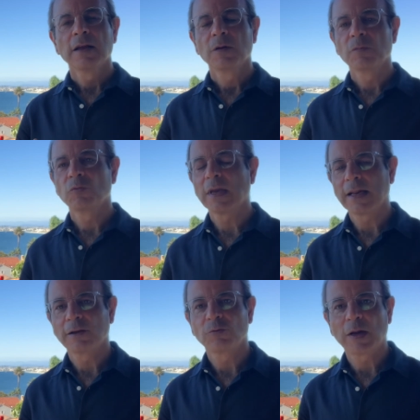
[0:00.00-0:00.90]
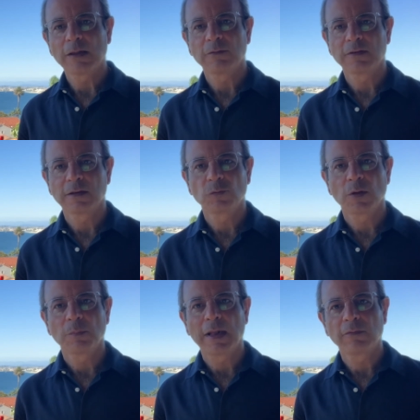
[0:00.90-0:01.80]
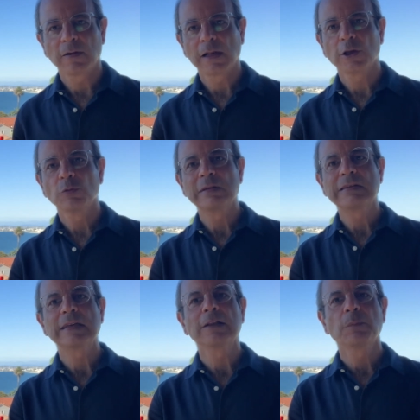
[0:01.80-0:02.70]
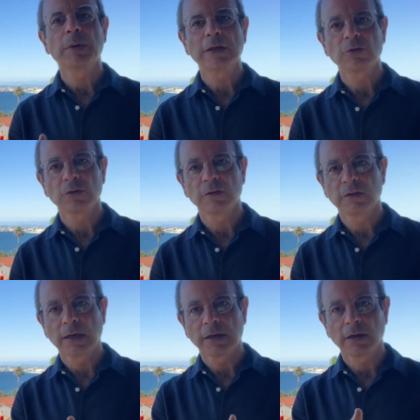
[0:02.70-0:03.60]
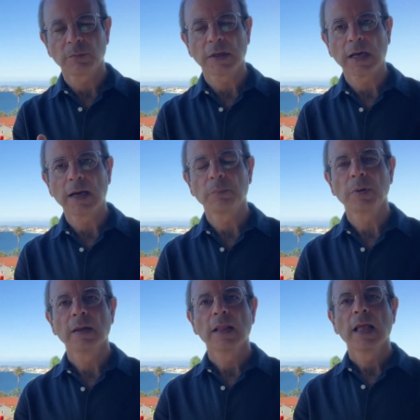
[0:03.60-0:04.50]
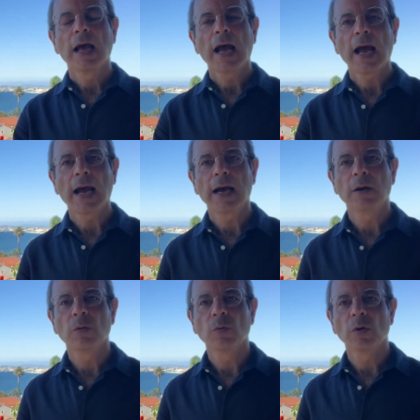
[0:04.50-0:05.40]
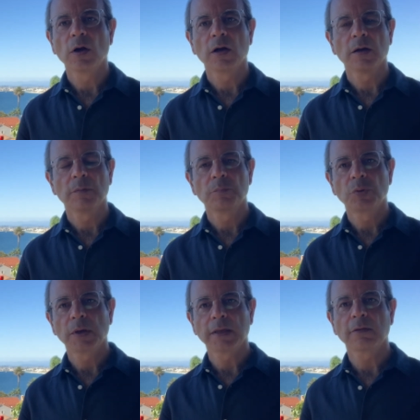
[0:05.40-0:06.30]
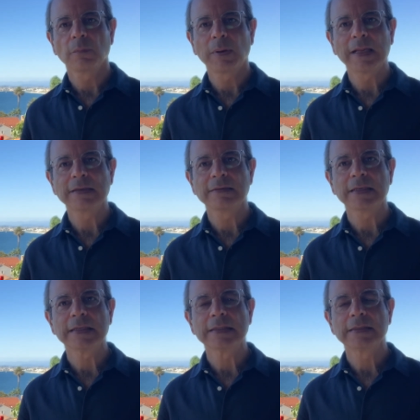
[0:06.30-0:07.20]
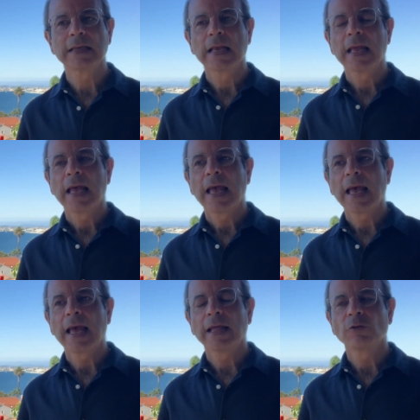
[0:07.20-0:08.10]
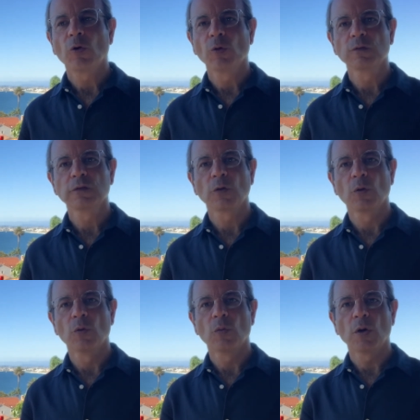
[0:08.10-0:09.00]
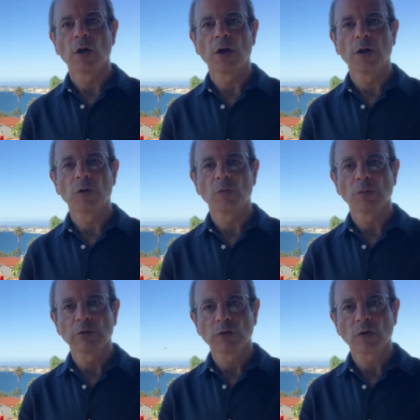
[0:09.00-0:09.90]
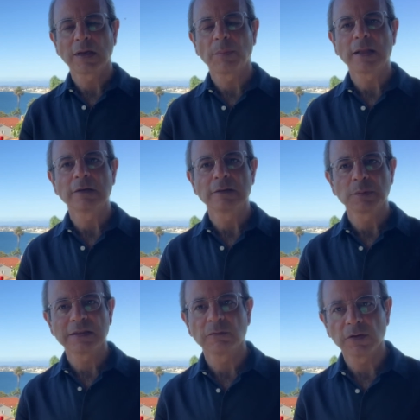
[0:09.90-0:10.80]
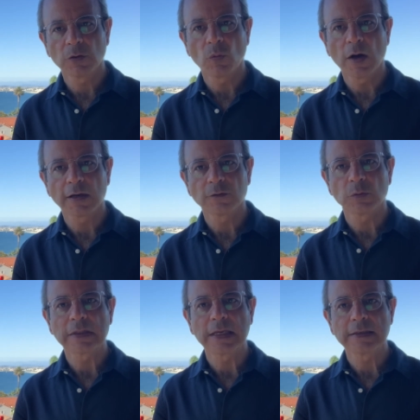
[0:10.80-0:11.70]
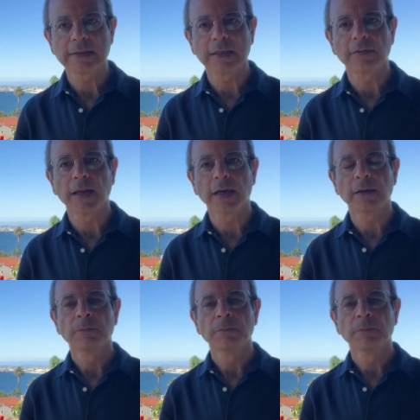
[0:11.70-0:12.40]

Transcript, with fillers: We had a great visit with Melville. You will see in the pictures that are coming up how uh, pretty the place is. And also uh, we will talk about the specific wines we tasted there.